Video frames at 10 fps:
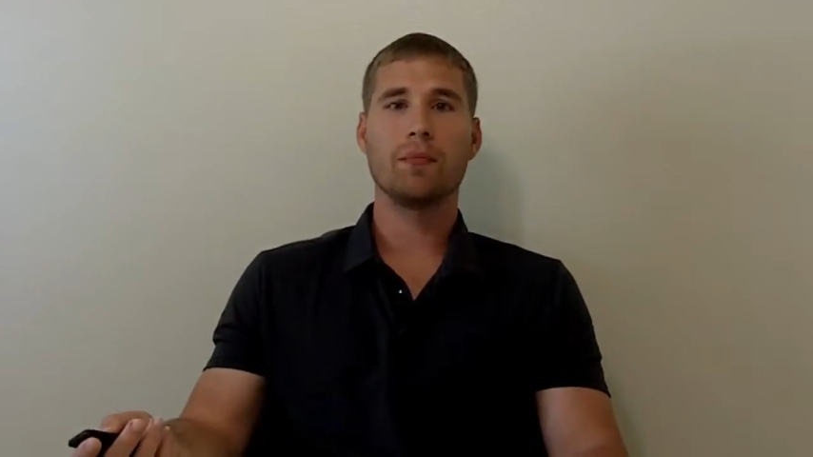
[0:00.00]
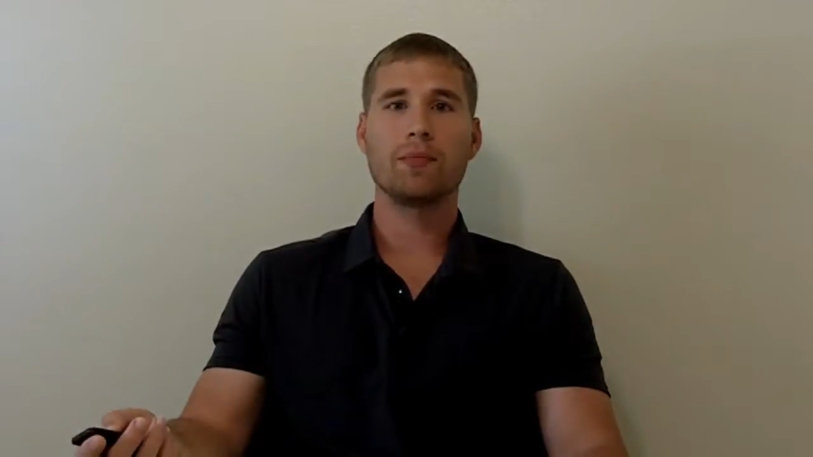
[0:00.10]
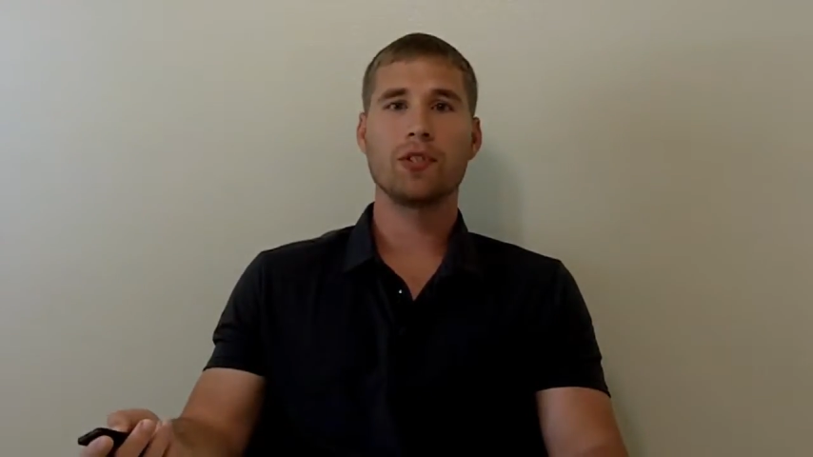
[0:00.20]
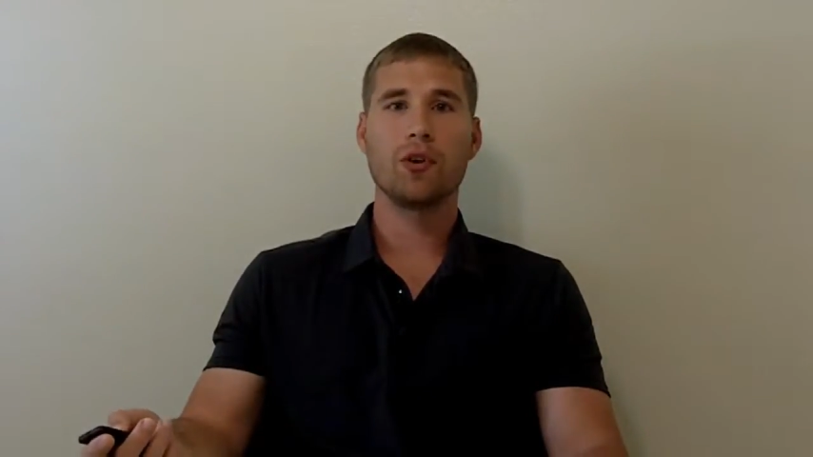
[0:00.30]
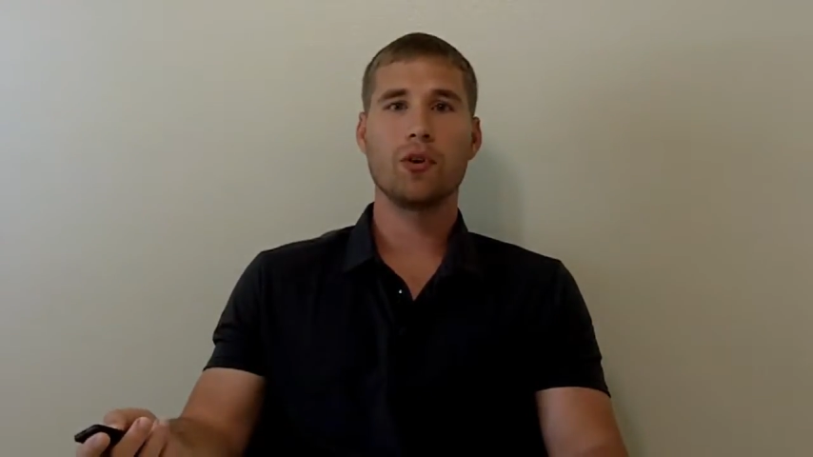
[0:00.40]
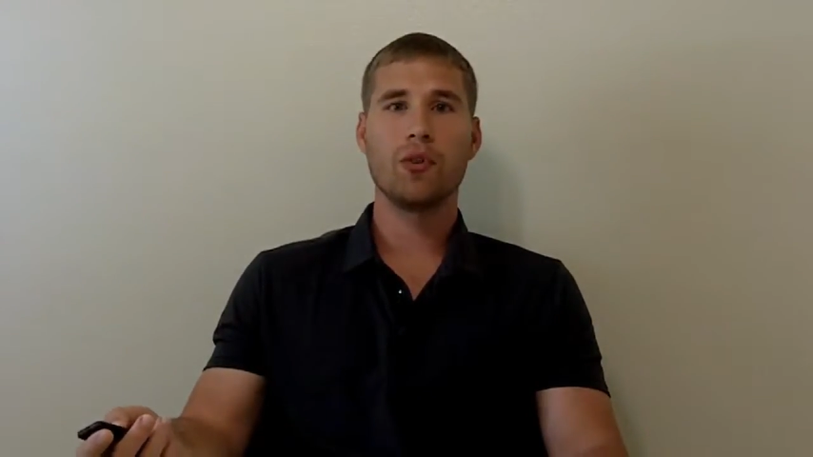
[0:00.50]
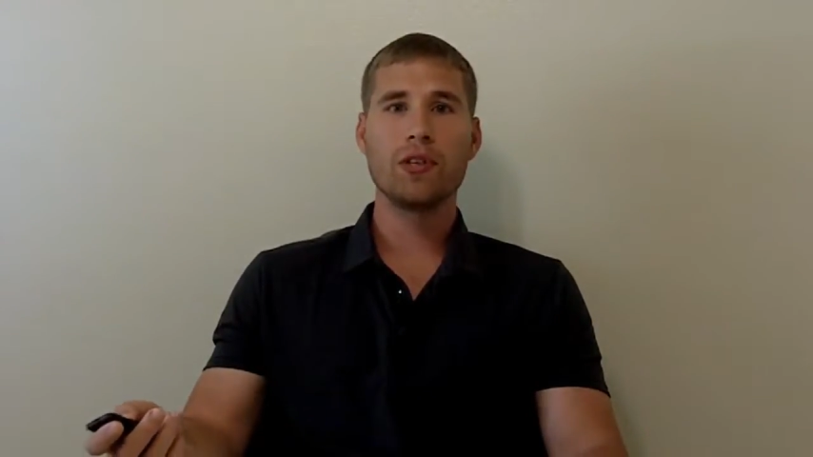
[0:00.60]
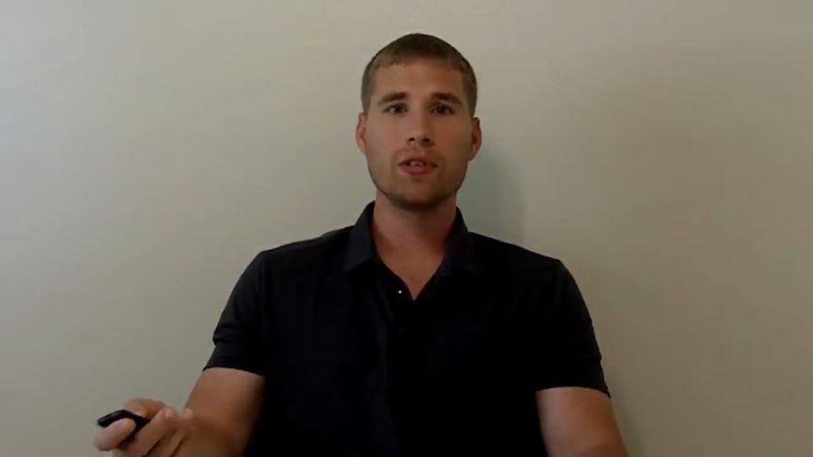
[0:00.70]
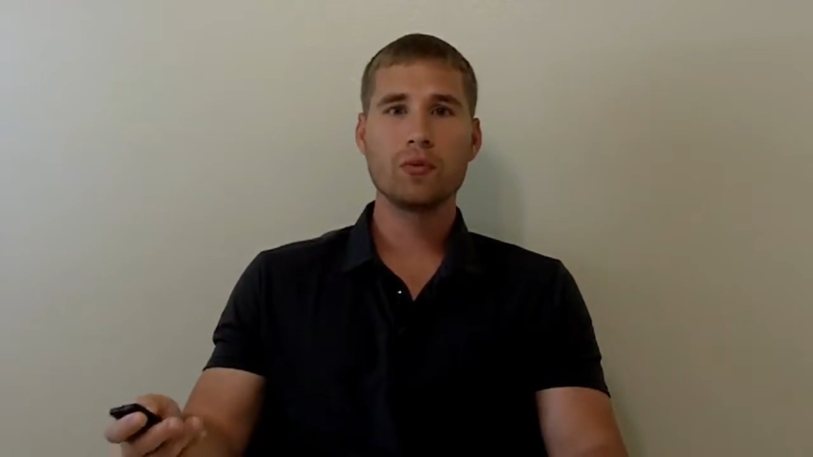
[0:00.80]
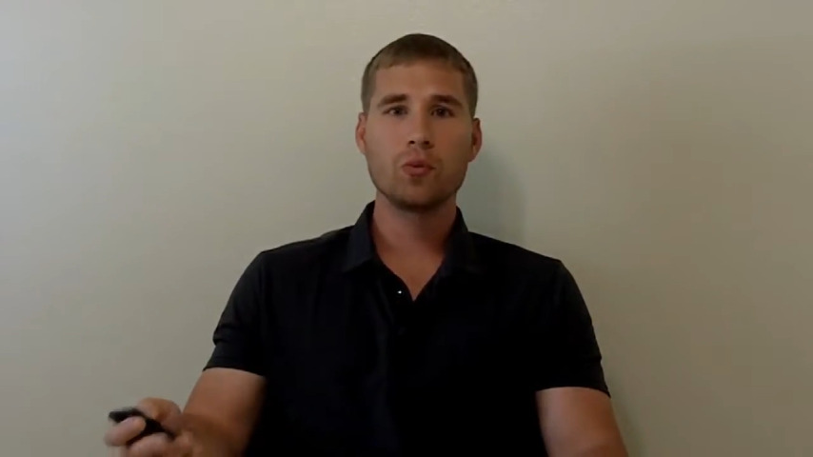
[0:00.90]
So
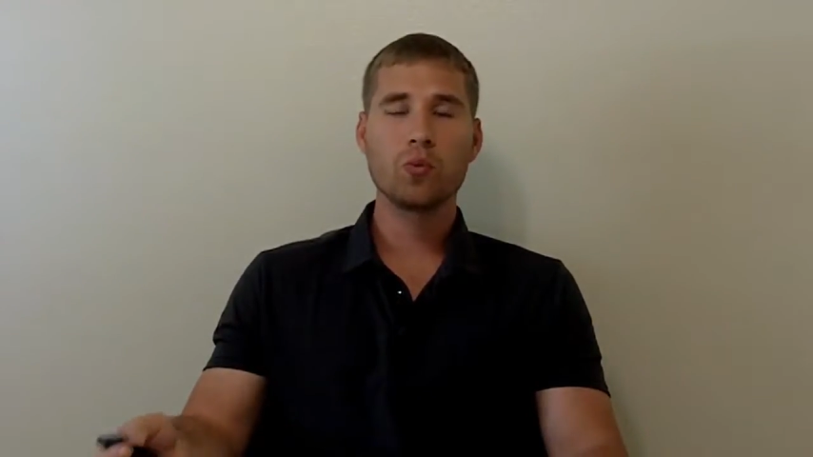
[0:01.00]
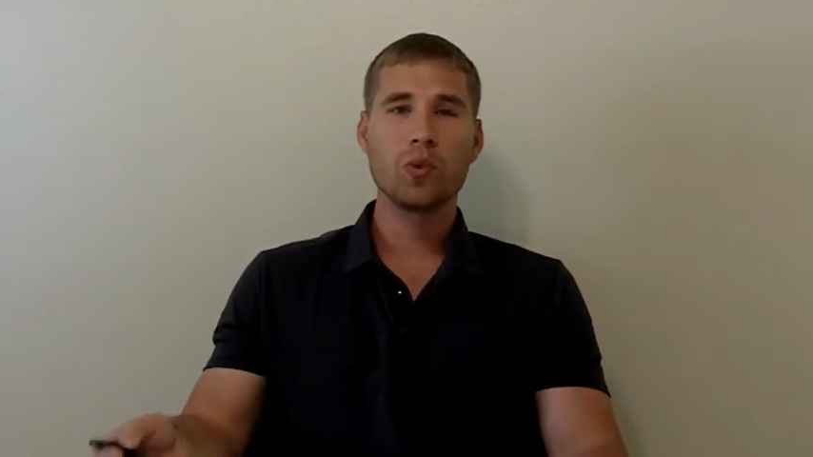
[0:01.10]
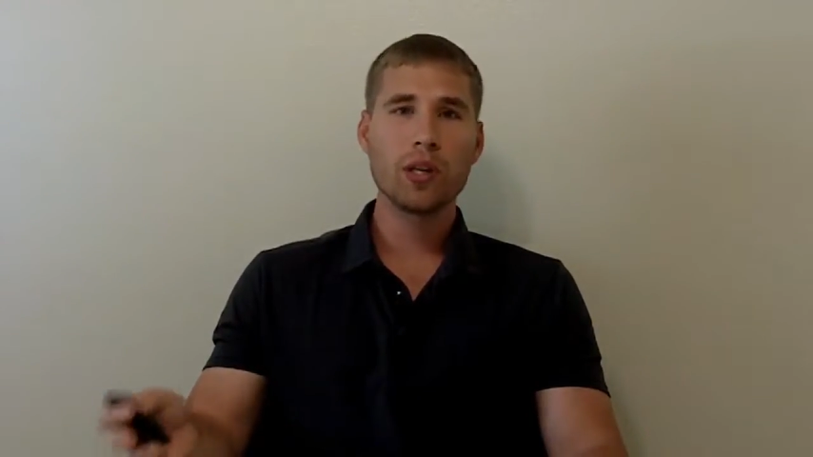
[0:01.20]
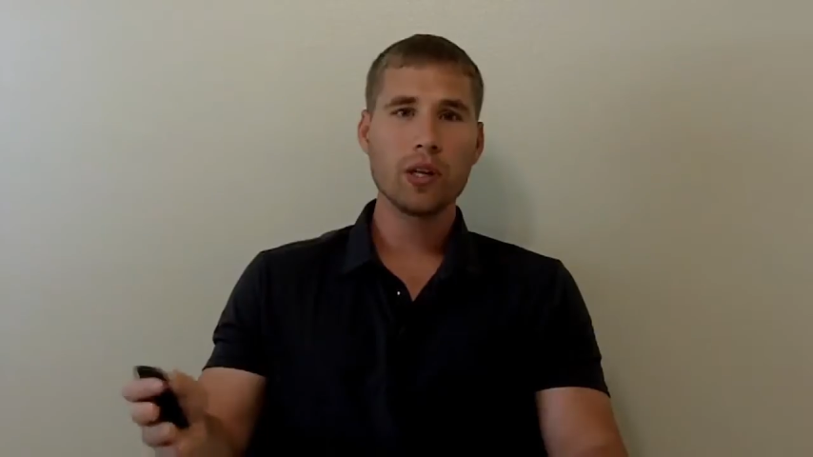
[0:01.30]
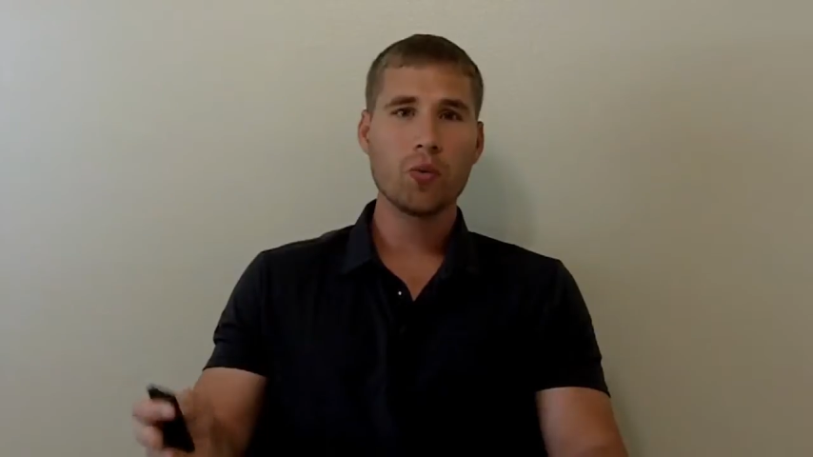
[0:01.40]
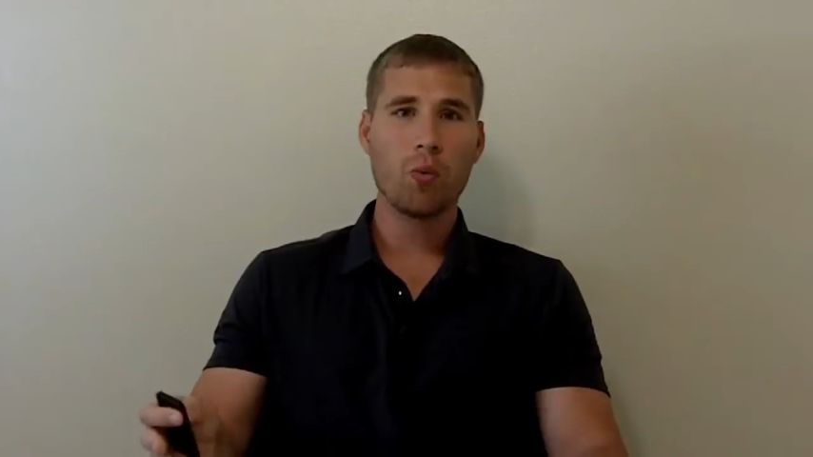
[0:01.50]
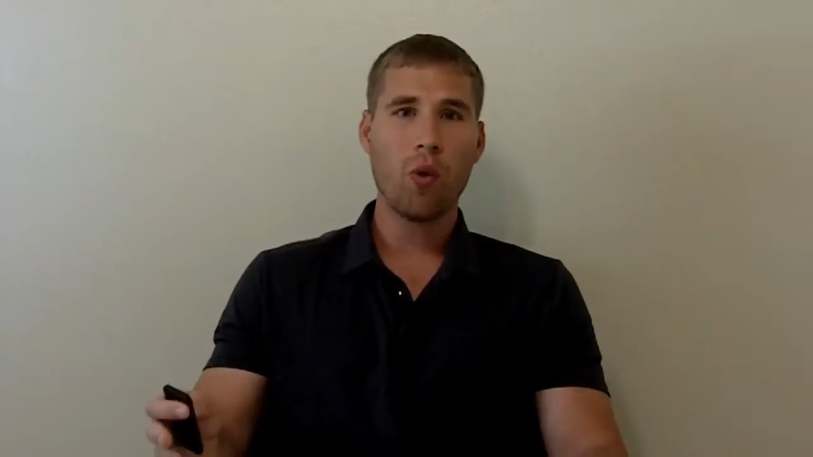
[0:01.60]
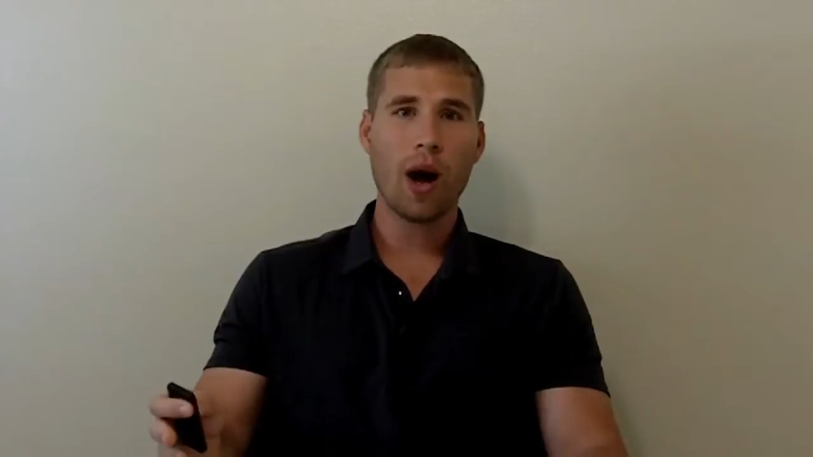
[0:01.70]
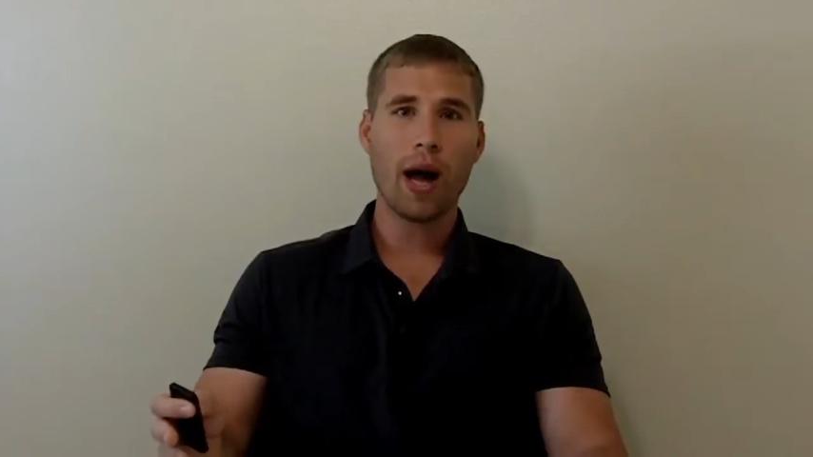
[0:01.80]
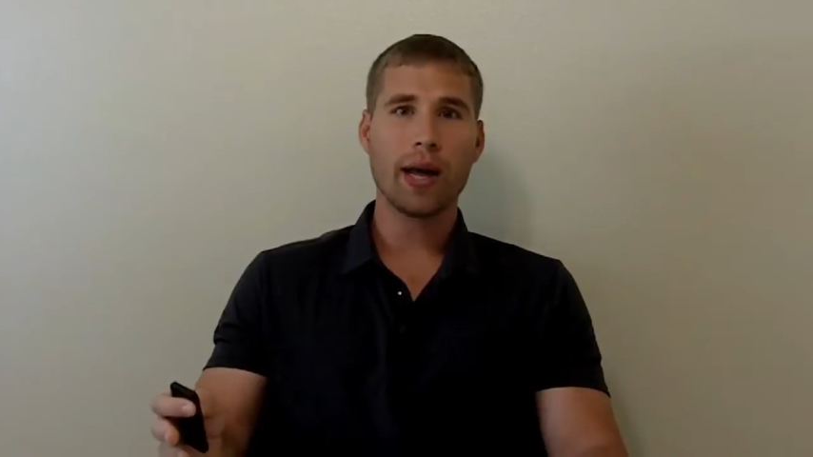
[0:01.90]
this is really
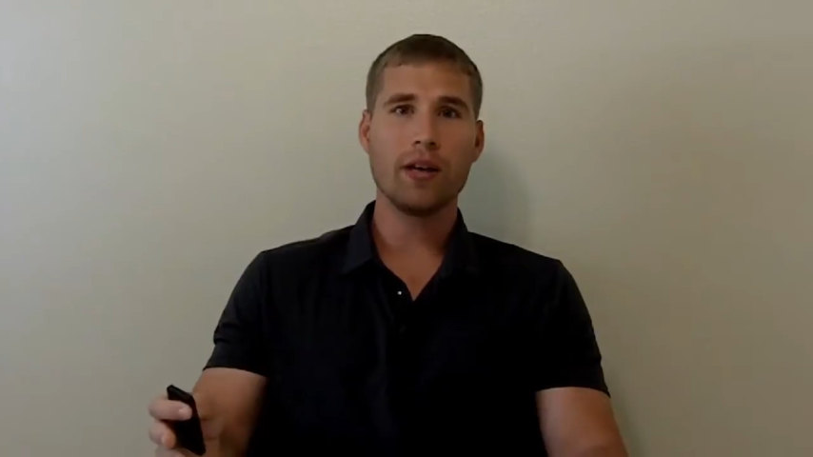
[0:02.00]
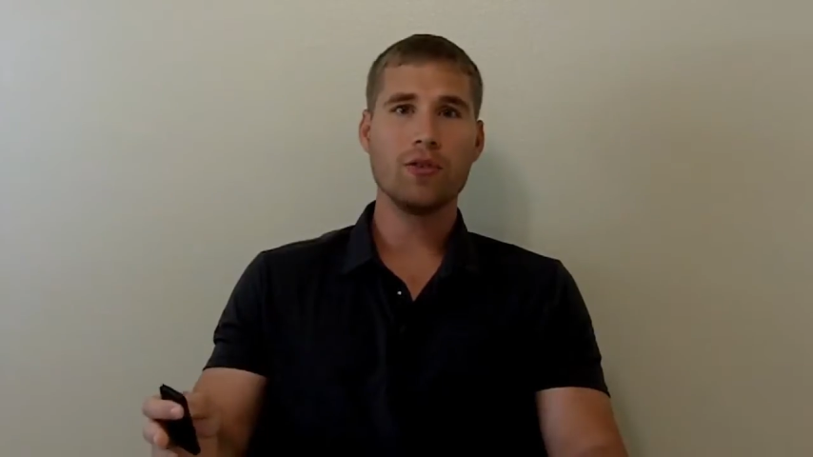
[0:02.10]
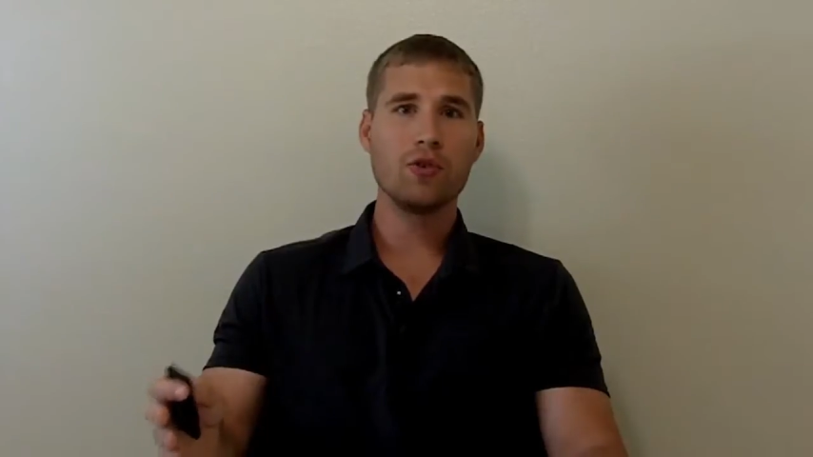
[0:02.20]
why